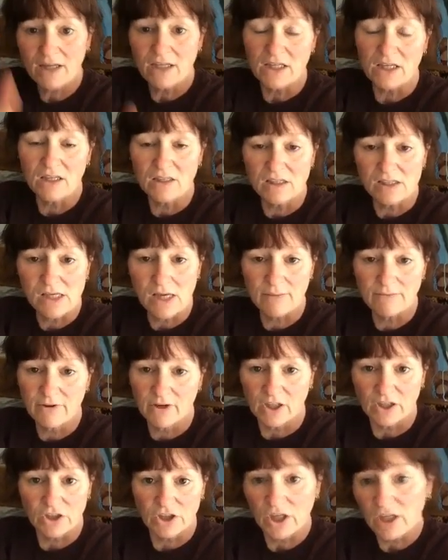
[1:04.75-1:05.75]
go back to eating the same
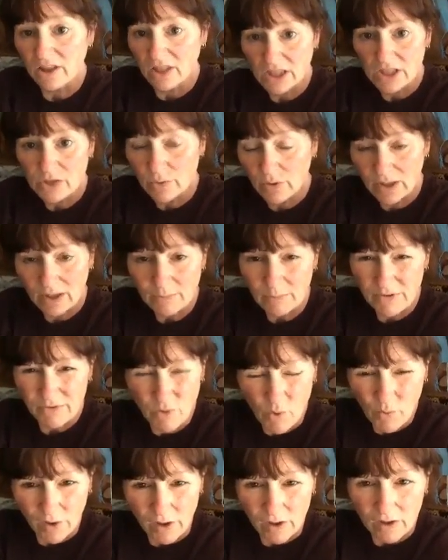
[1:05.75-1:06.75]
fucking shit that you were eating
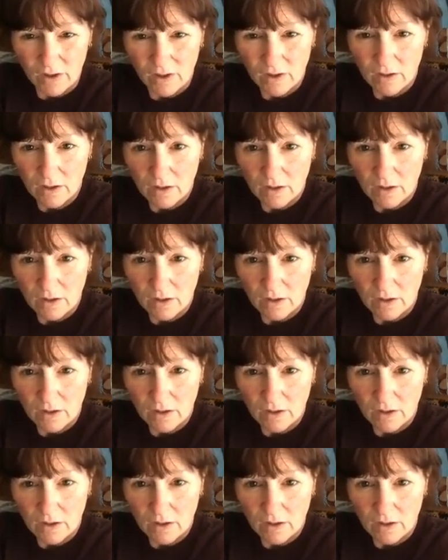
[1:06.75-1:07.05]
before.